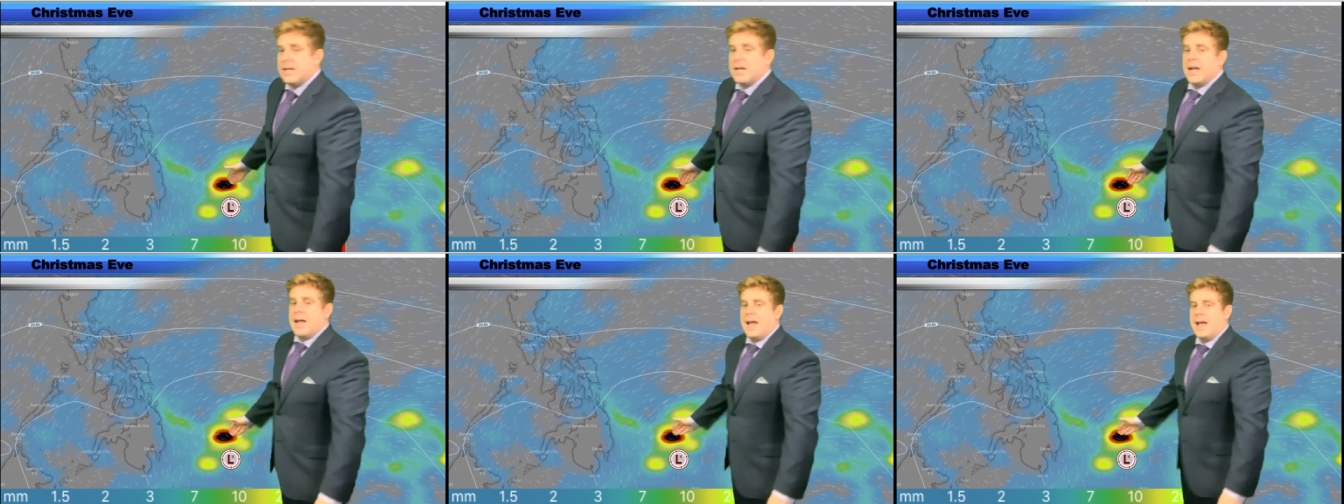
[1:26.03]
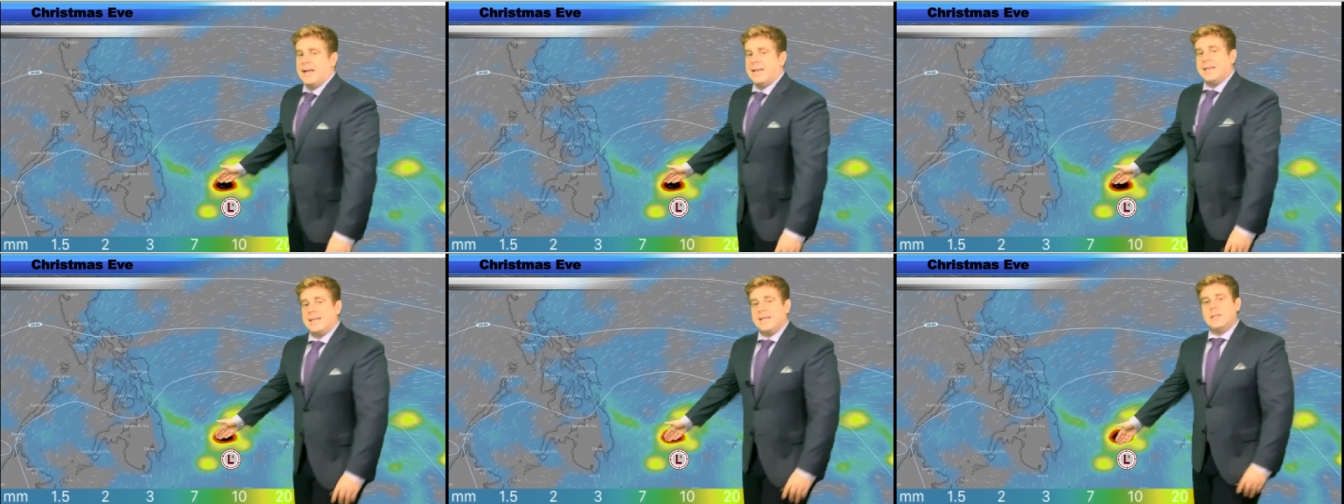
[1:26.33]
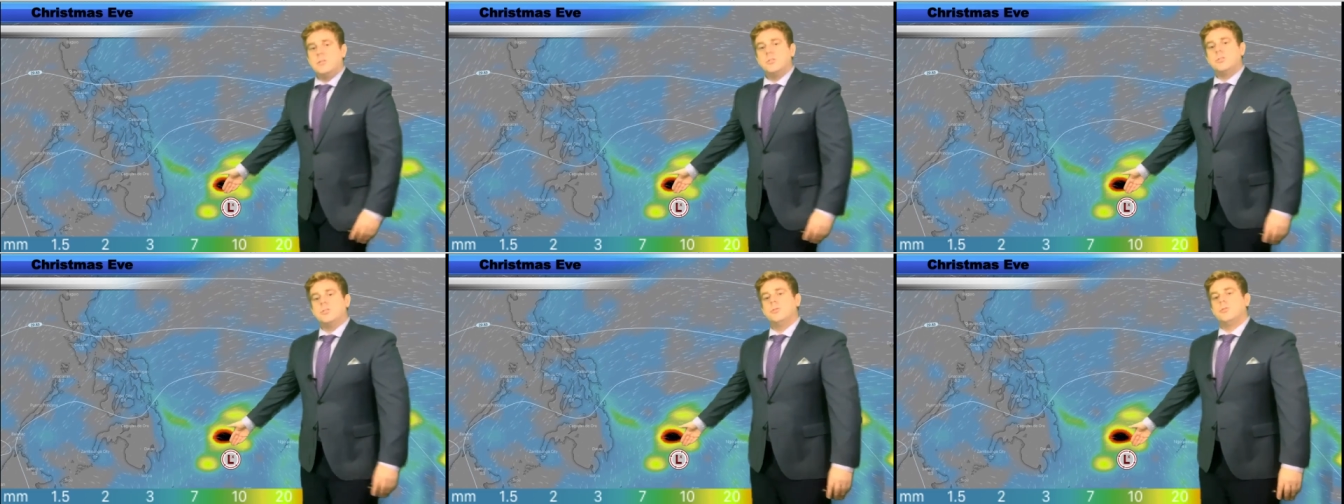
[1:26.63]
heading
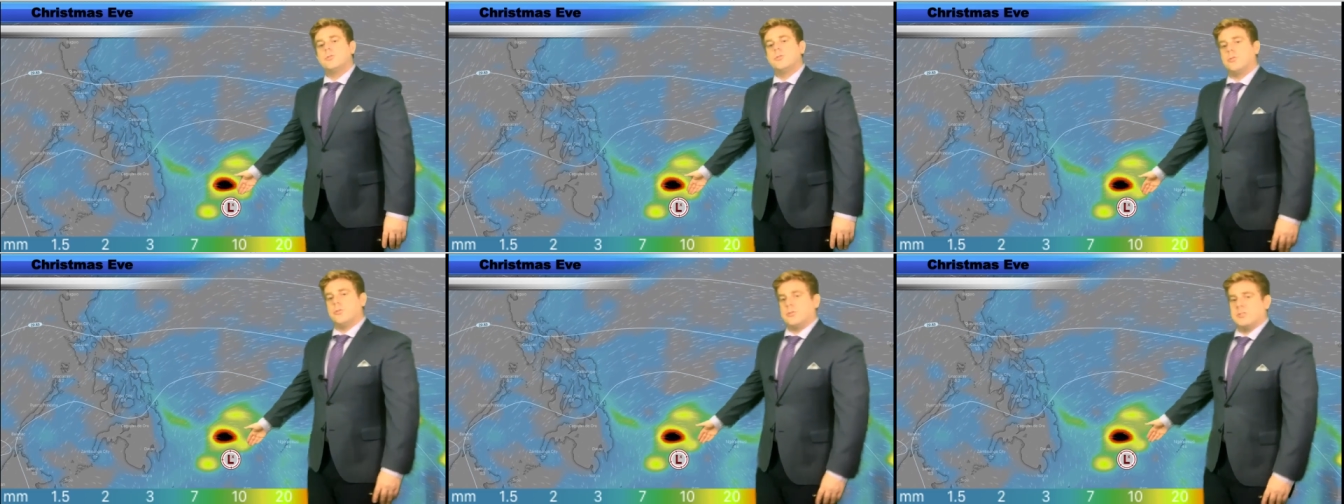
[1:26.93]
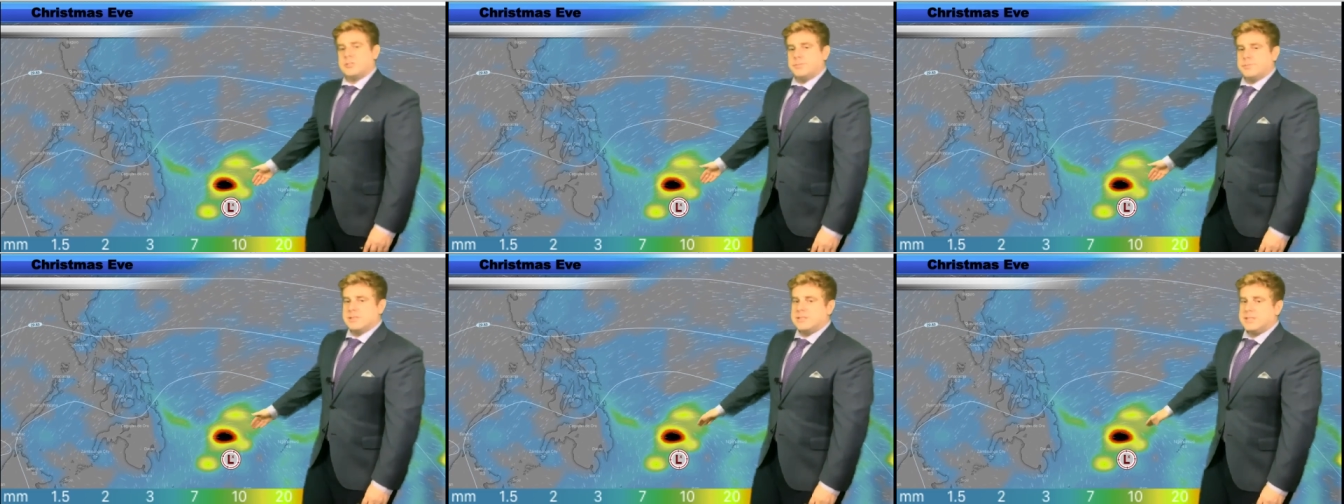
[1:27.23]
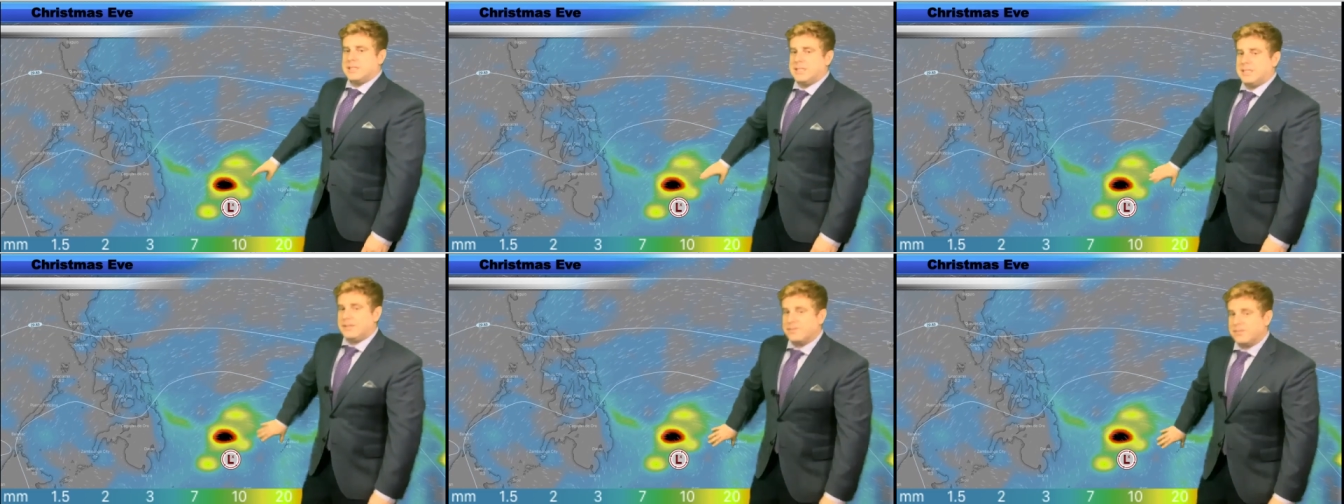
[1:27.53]
into Christmas
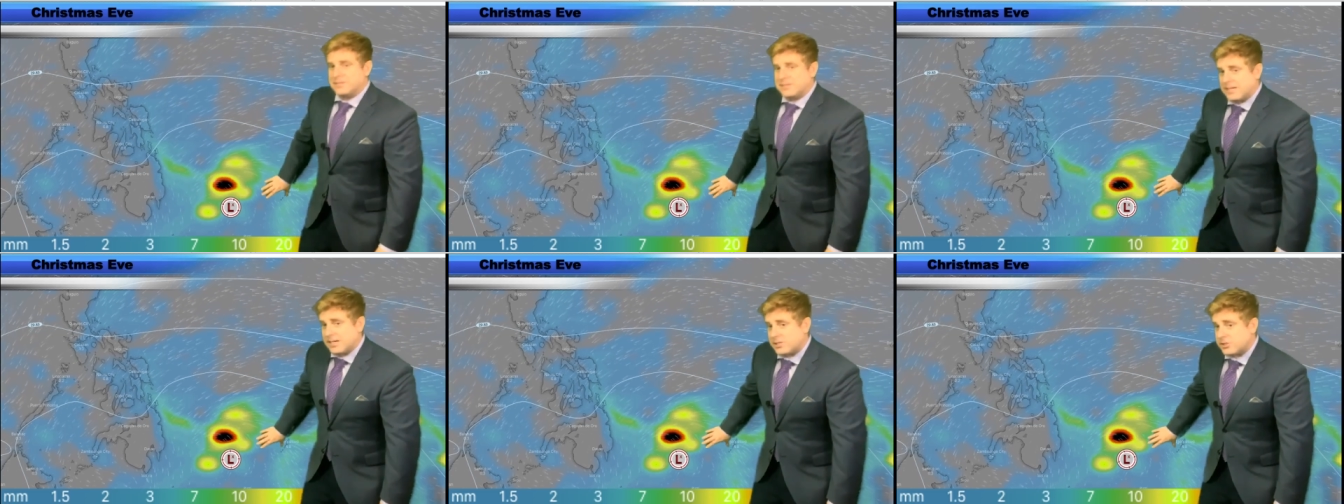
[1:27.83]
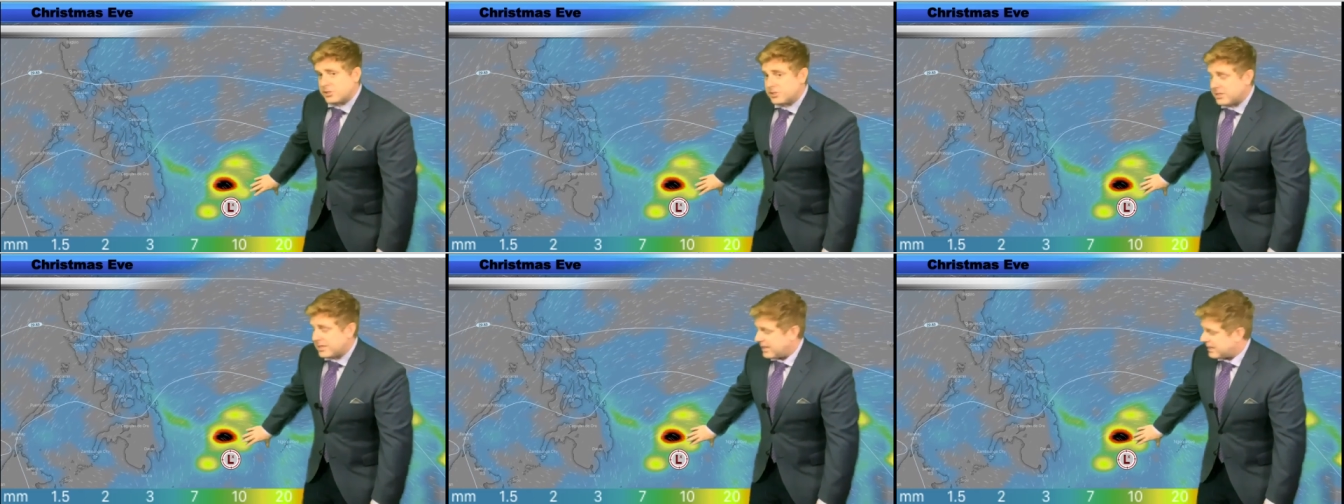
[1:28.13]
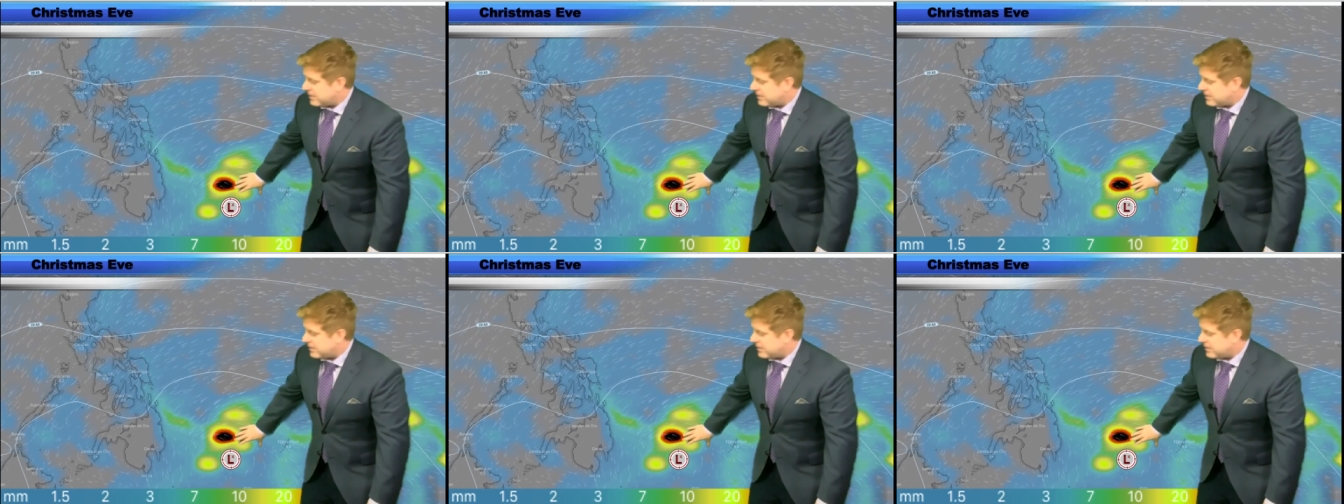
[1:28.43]
Eve. This actually kind